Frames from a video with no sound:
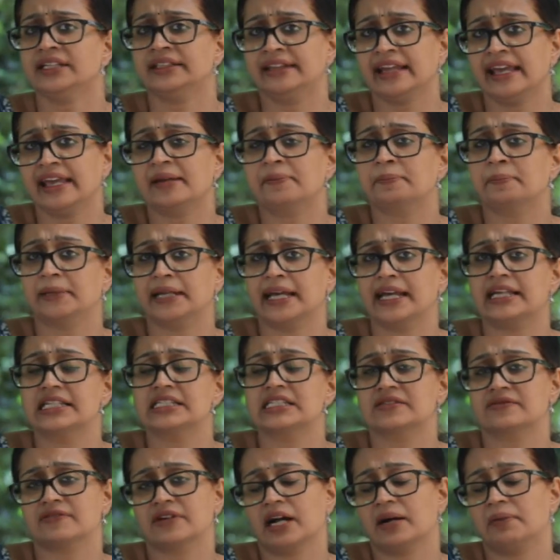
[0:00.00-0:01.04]
take
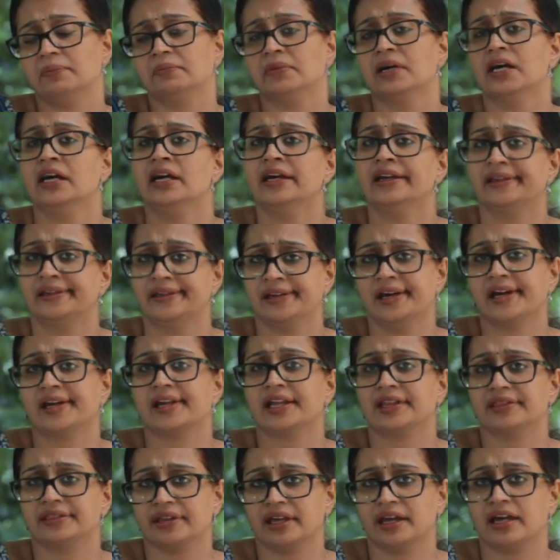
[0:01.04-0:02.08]
plays from here
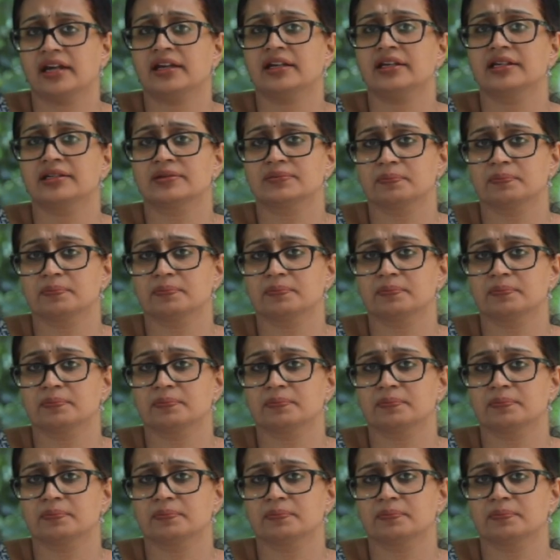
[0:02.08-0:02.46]
and there.